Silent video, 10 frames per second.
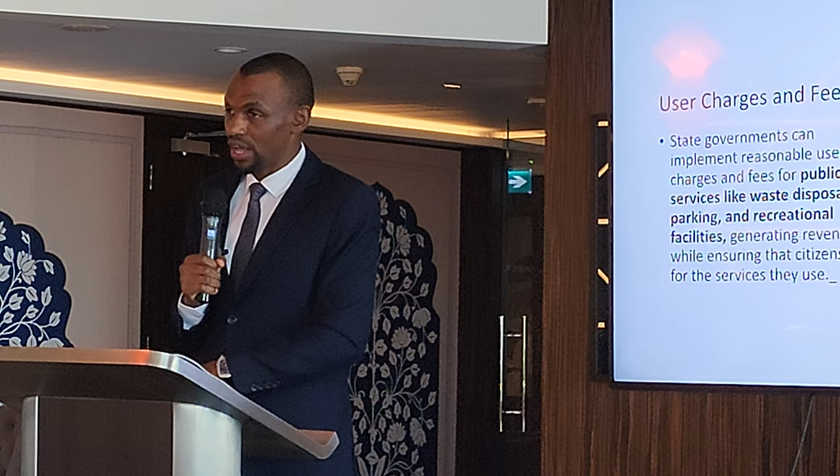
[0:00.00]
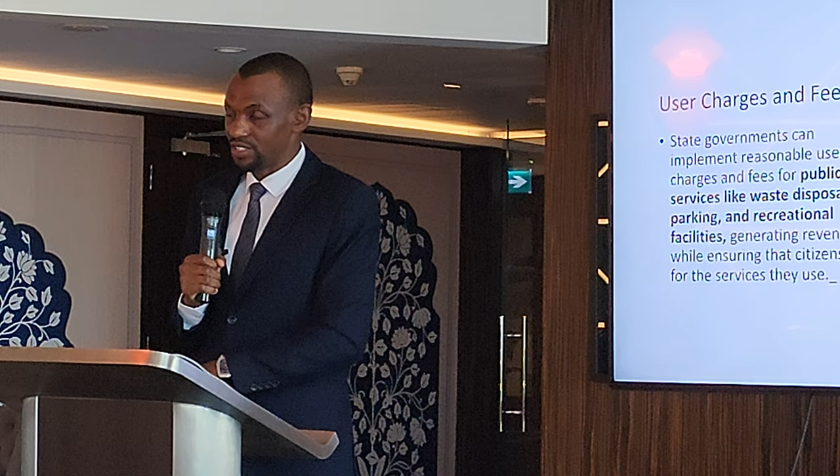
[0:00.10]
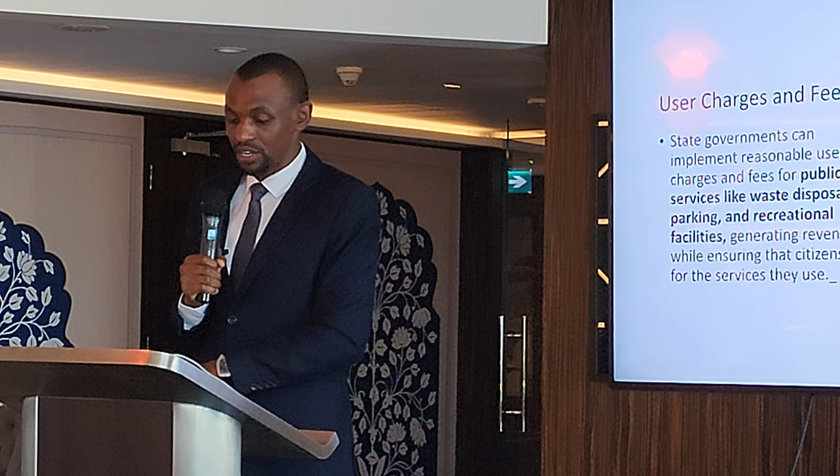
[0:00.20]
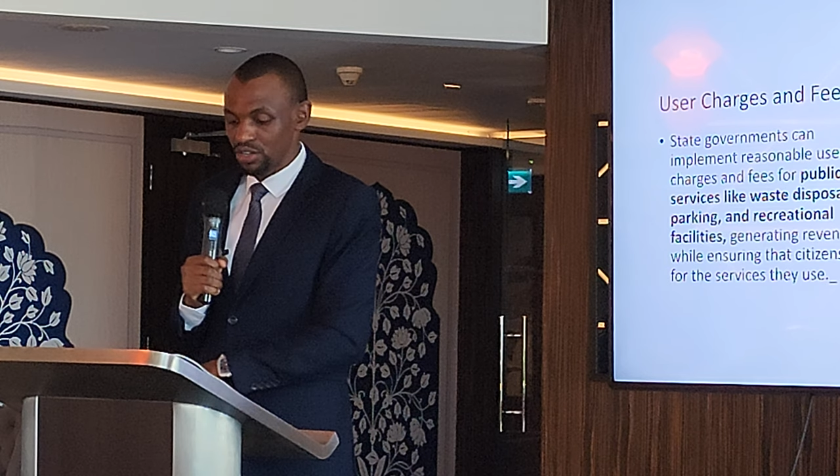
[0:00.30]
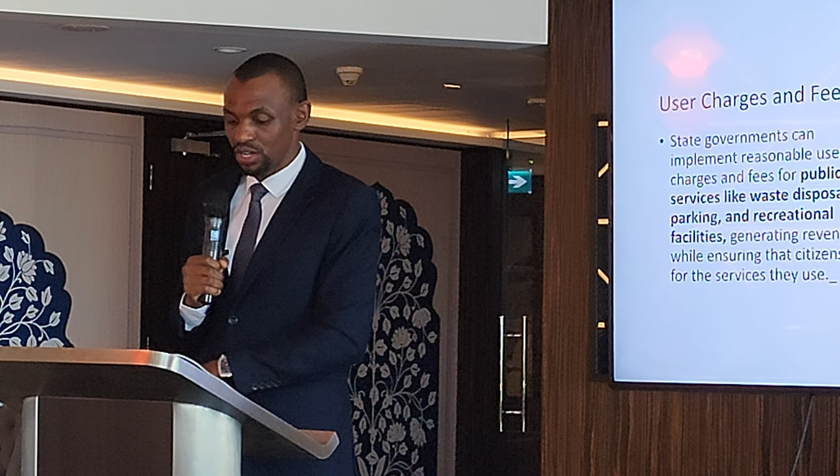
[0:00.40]
I
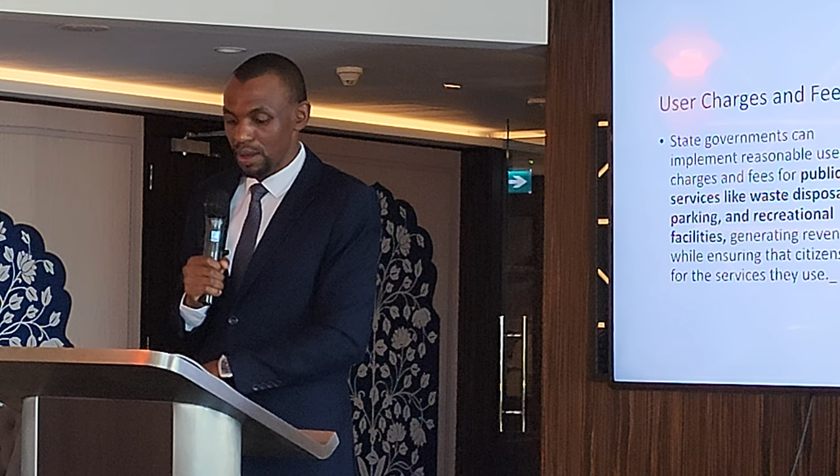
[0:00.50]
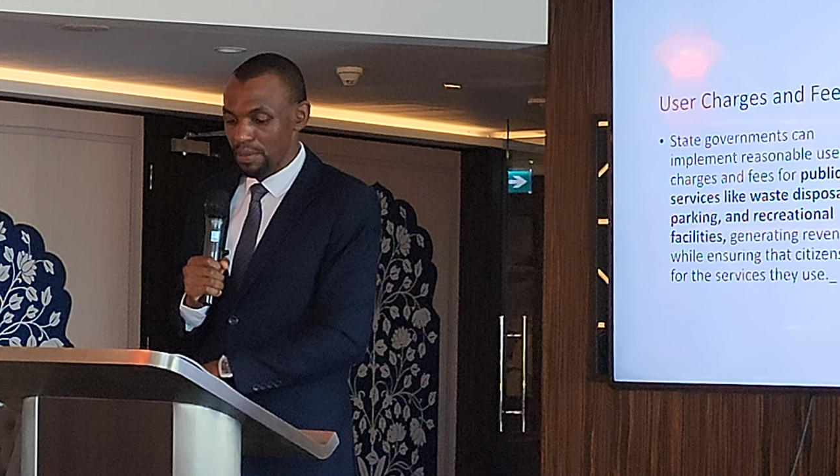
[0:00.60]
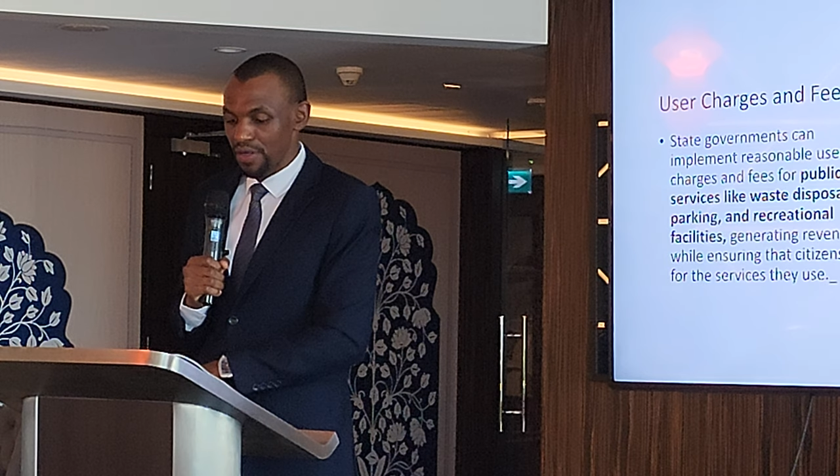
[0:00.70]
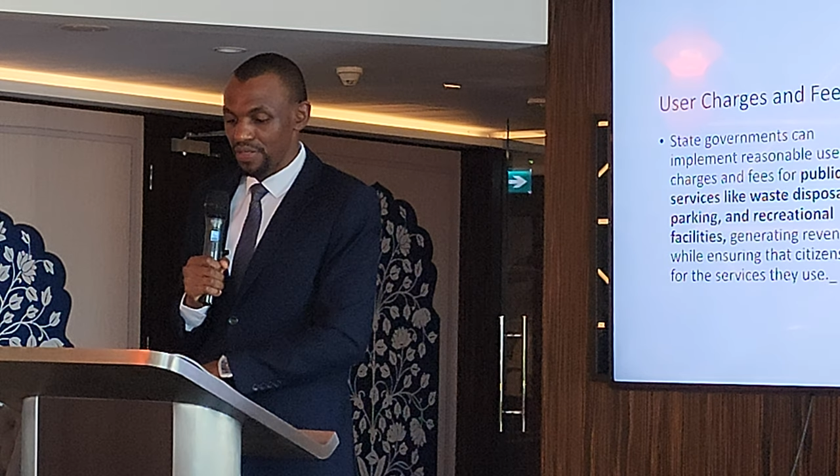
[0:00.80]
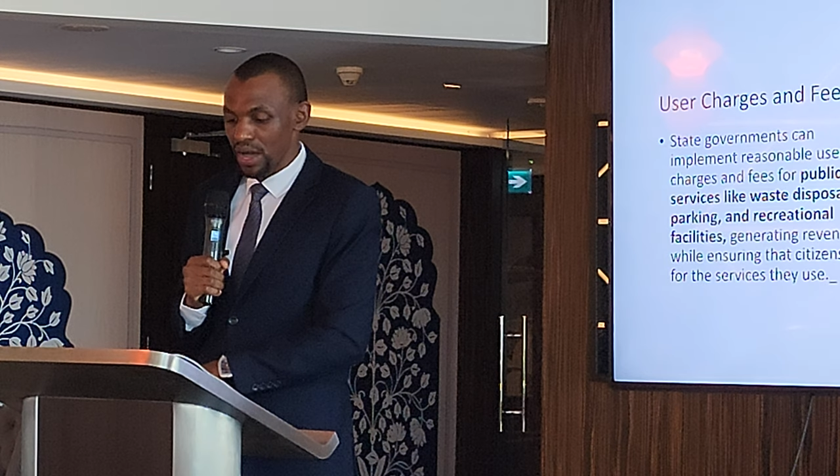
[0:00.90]
start talking
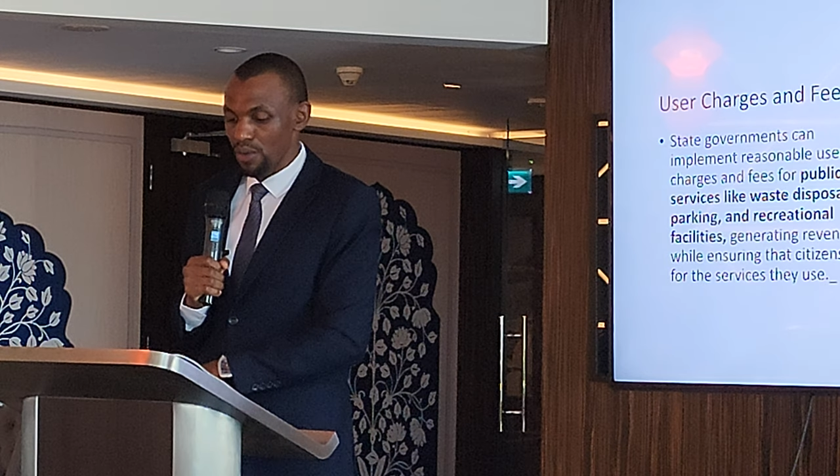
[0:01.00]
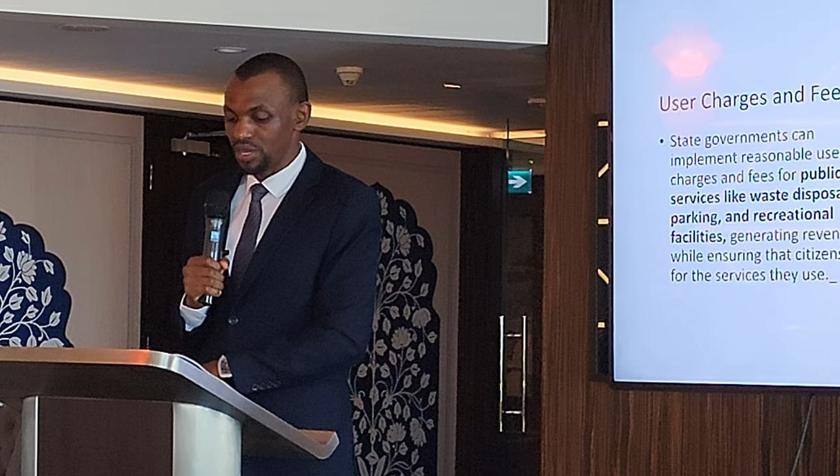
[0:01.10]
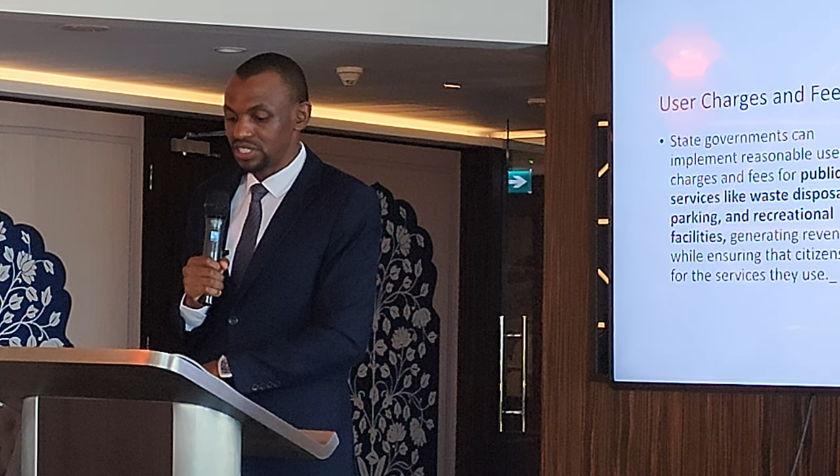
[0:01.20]
about that one.